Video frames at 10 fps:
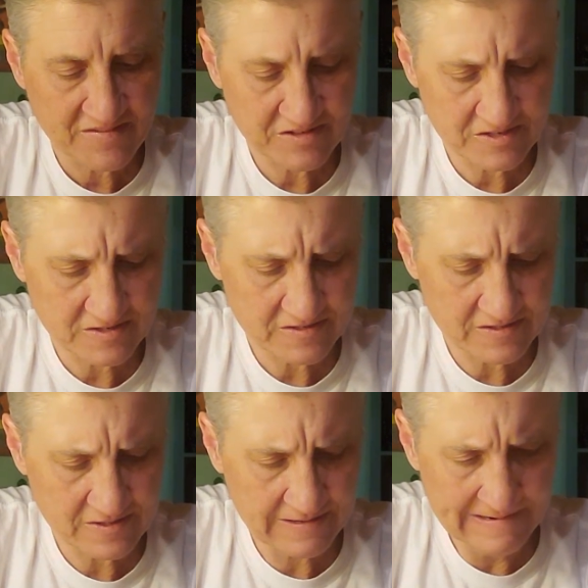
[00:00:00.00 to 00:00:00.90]
This
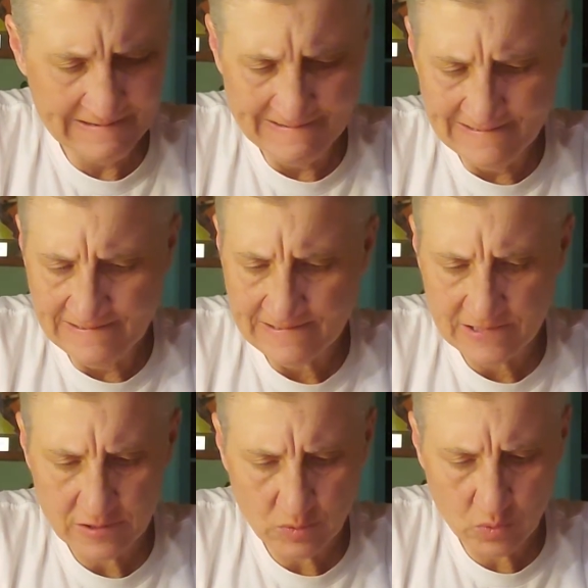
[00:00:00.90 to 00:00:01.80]
is
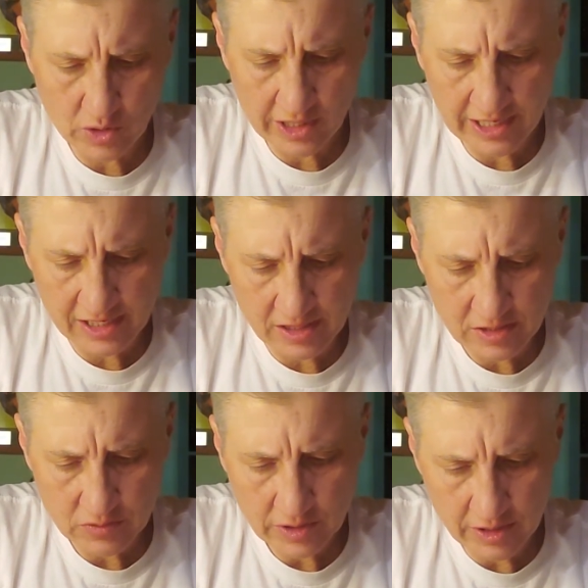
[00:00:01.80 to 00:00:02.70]
you working
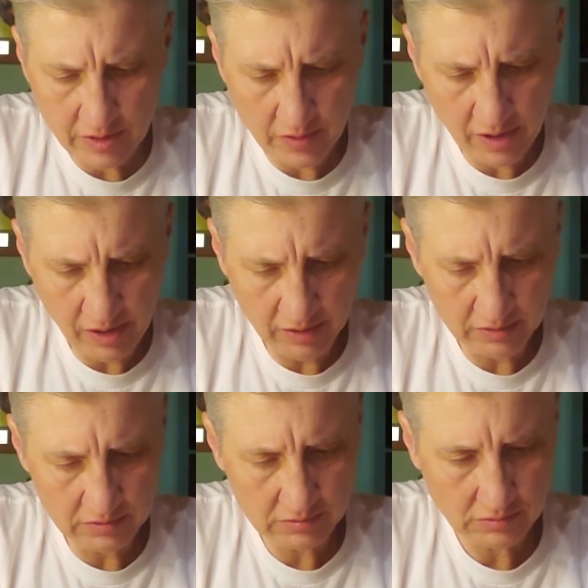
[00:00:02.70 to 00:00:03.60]
through
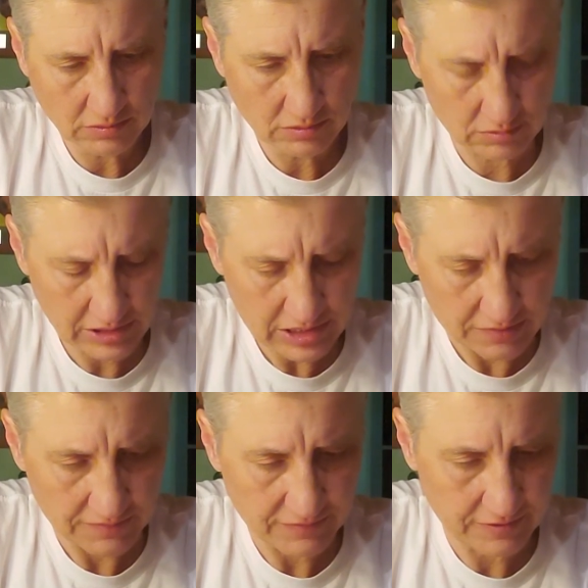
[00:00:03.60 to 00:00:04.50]

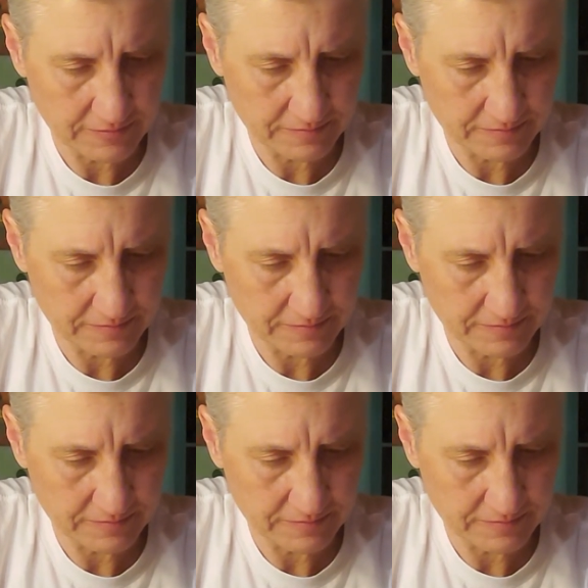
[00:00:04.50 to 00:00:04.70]
grief.